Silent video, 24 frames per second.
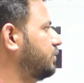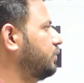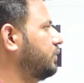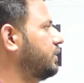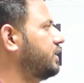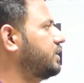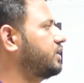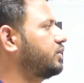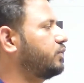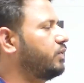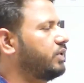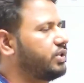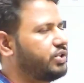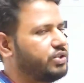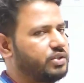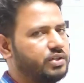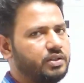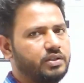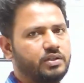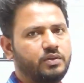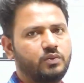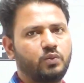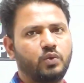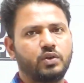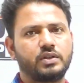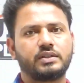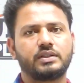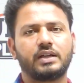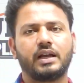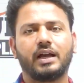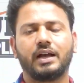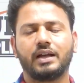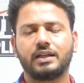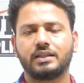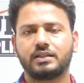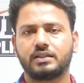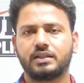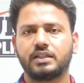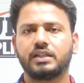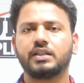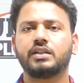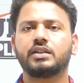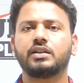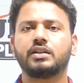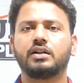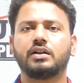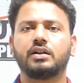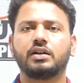Though this question was asked
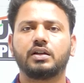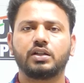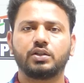in